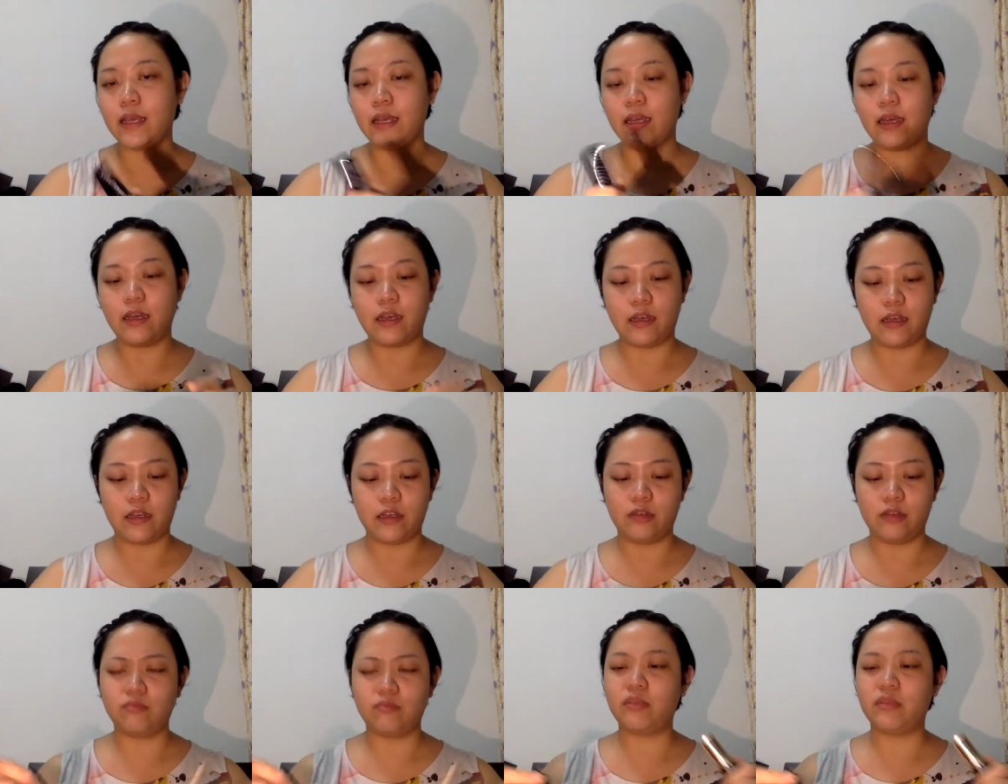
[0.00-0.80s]

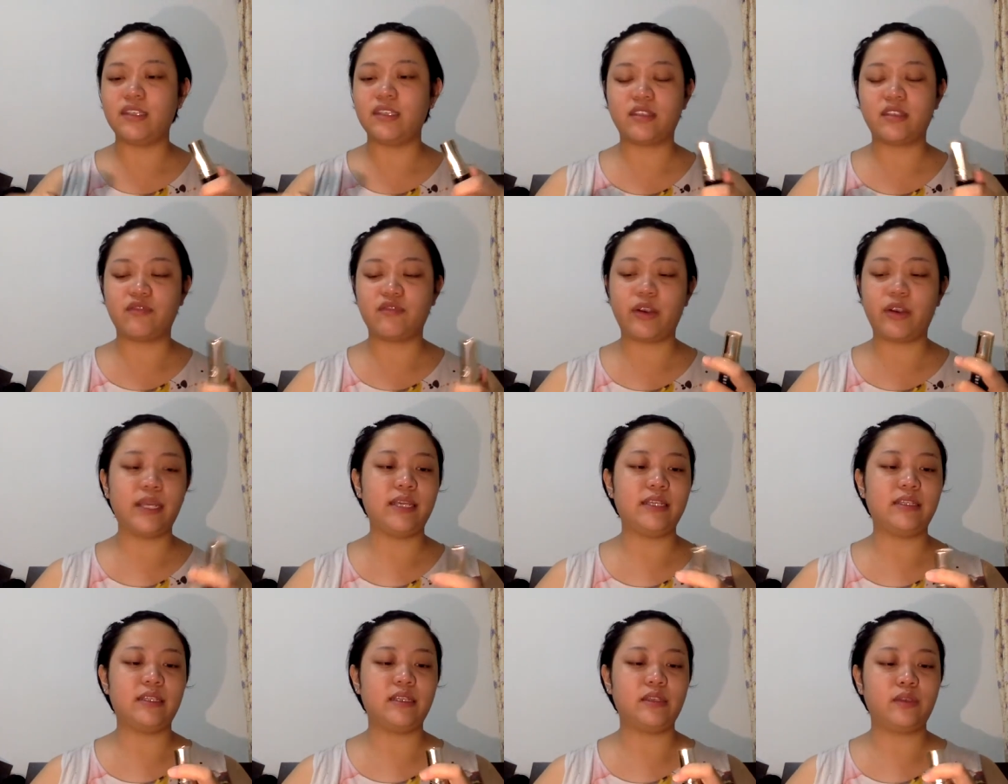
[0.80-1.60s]
It's very
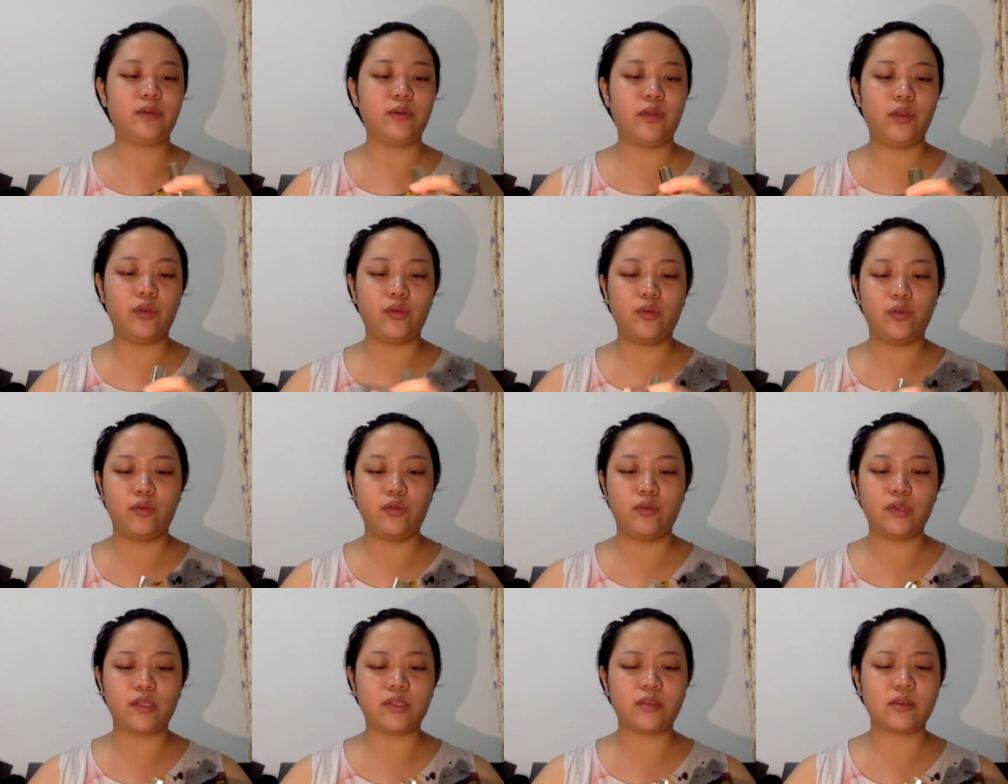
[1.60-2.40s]
easy to
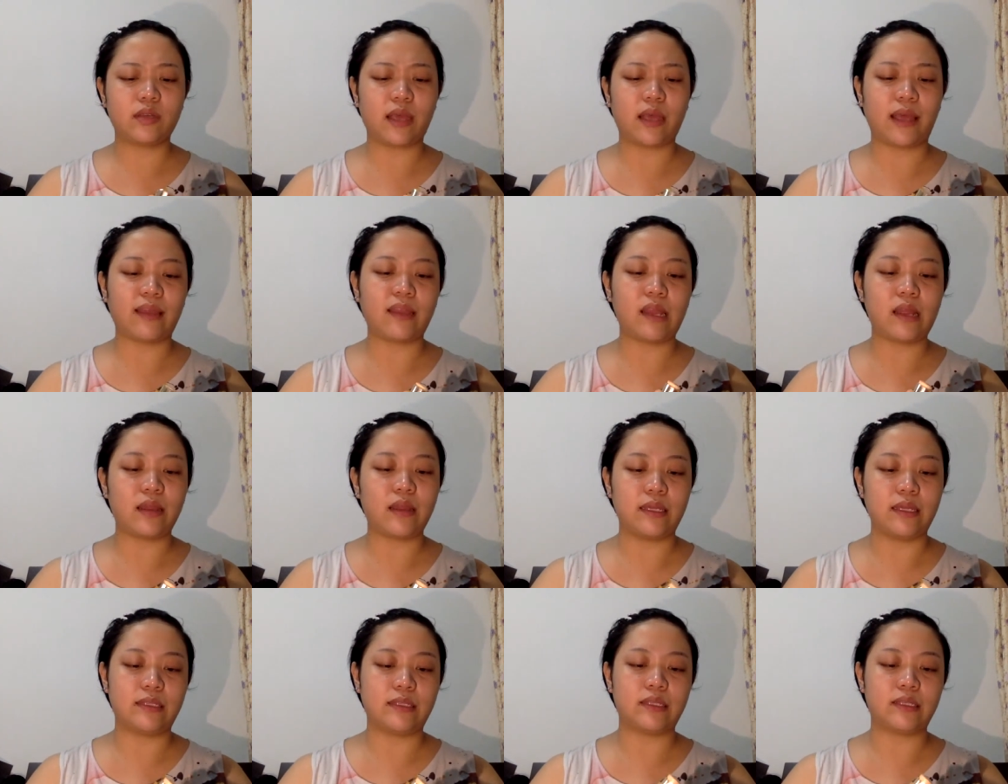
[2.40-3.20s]
use. I think
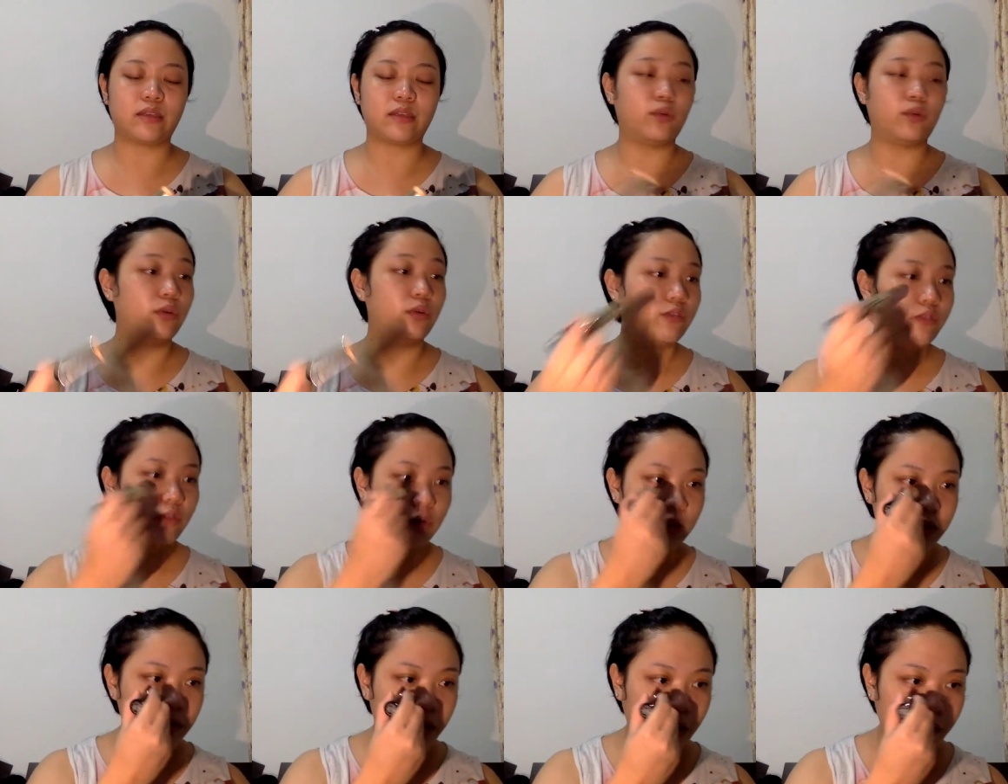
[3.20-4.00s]
it's good
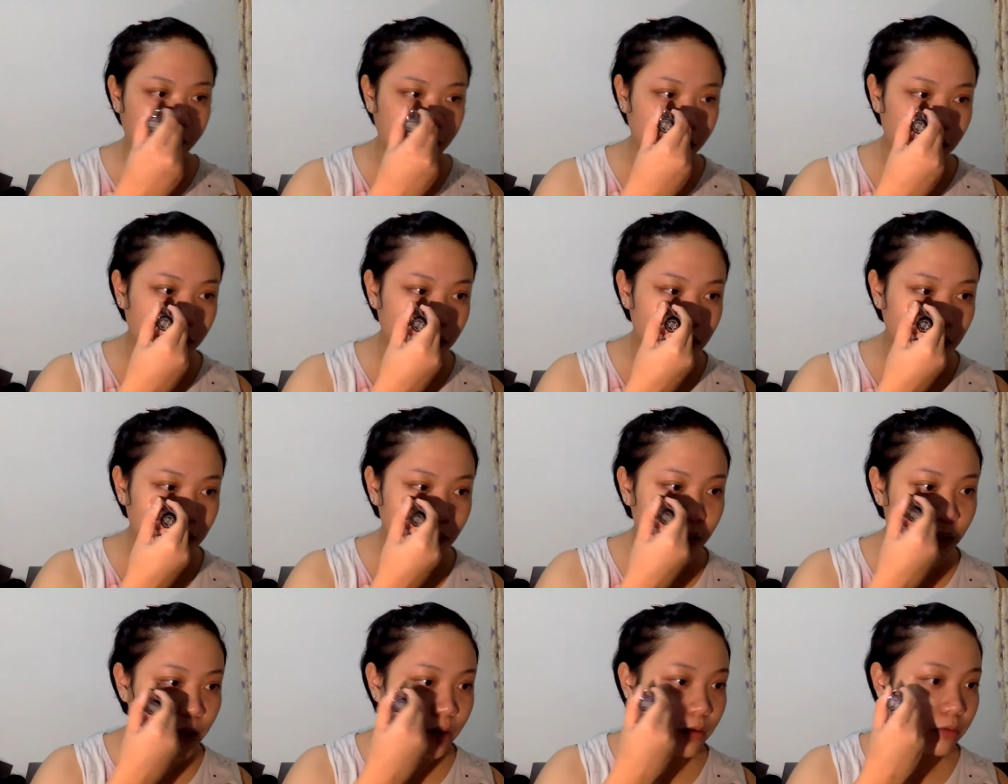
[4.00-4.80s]
for travel as
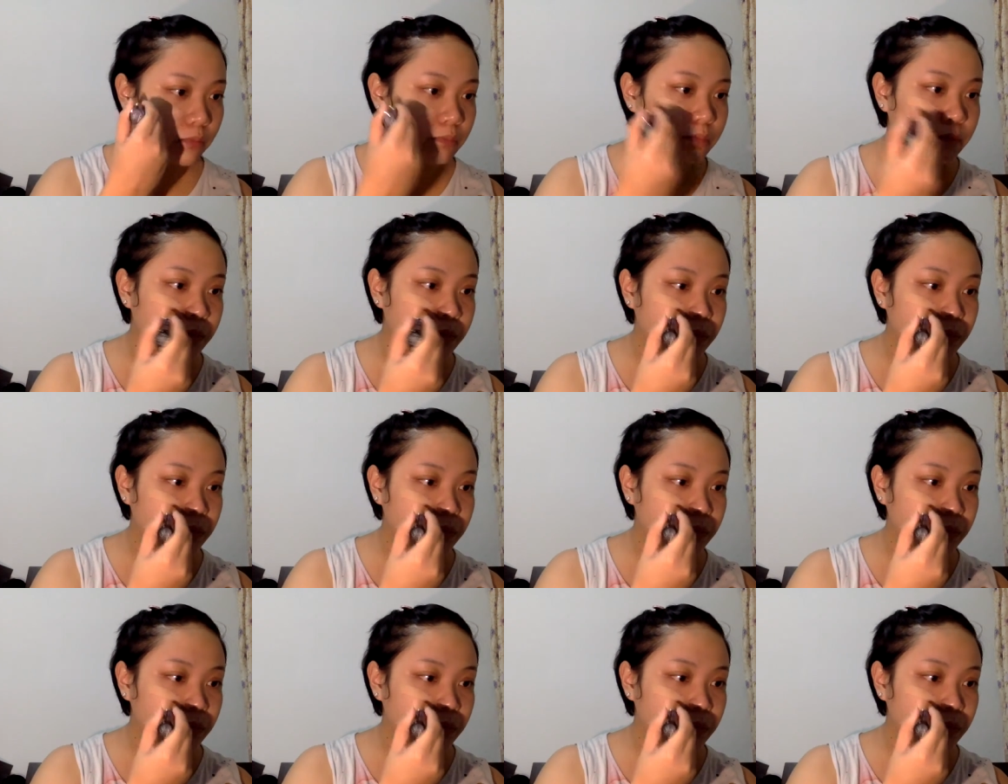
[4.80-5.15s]
well